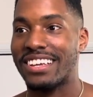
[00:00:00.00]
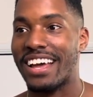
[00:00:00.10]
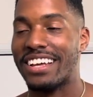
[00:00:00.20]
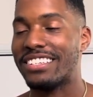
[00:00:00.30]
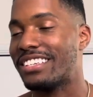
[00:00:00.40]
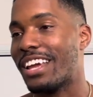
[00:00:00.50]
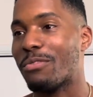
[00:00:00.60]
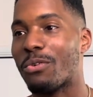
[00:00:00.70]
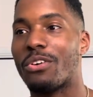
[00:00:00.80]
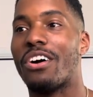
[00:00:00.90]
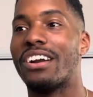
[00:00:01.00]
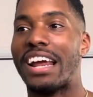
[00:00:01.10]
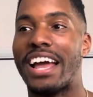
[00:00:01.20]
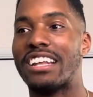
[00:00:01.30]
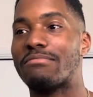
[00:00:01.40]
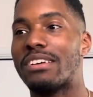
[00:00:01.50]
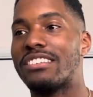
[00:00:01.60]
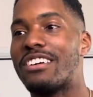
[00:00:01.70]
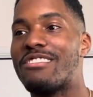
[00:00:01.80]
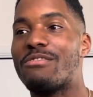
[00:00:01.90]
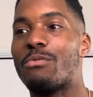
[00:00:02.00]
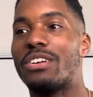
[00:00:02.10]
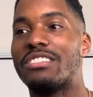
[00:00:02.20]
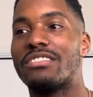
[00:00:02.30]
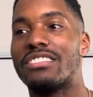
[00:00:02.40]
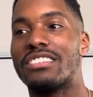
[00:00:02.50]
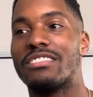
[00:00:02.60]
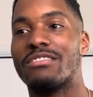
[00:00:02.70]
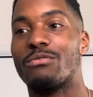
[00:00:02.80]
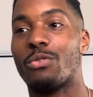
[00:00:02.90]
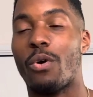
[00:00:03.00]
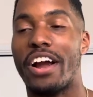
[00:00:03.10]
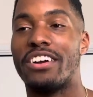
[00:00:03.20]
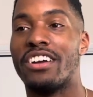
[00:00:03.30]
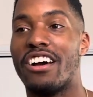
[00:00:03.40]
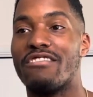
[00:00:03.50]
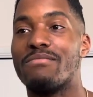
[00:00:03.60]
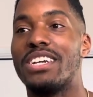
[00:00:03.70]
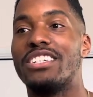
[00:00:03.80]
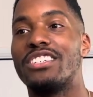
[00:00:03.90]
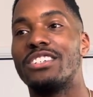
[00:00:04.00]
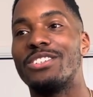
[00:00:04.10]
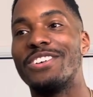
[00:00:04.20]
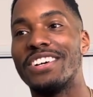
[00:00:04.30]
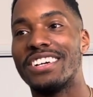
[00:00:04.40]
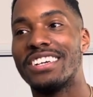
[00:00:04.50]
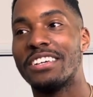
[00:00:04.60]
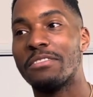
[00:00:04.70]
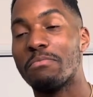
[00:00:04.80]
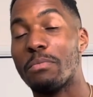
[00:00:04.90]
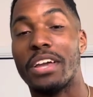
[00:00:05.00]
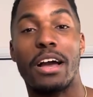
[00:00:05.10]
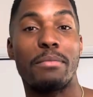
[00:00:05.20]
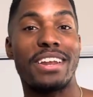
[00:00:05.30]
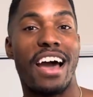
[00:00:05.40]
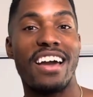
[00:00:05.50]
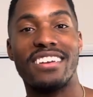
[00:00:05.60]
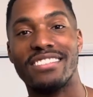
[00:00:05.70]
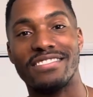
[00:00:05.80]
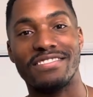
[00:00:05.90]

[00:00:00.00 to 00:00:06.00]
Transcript: As the day wore on, I asked myself what's required of me to become a nine